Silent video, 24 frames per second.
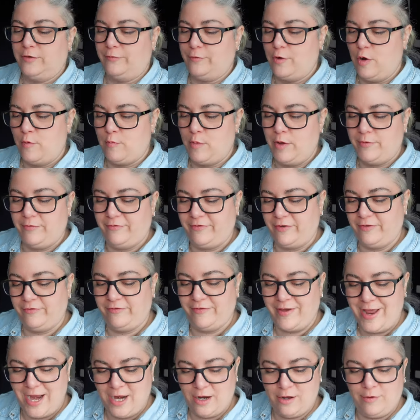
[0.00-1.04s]
I've got my
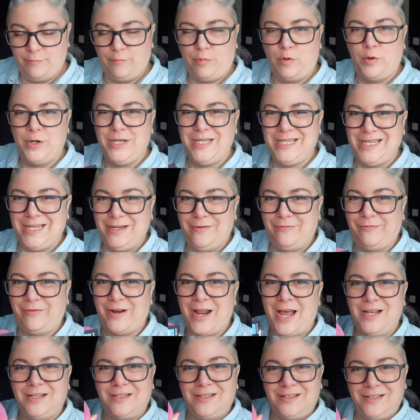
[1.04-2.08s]
Vervea pointy
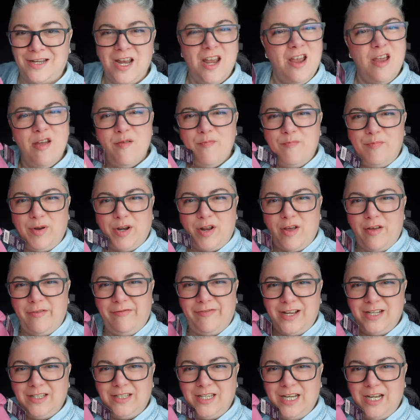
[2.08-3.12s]
flats, but I
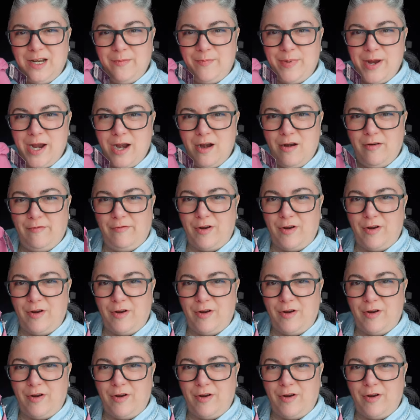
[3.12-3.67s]
fancied a pair of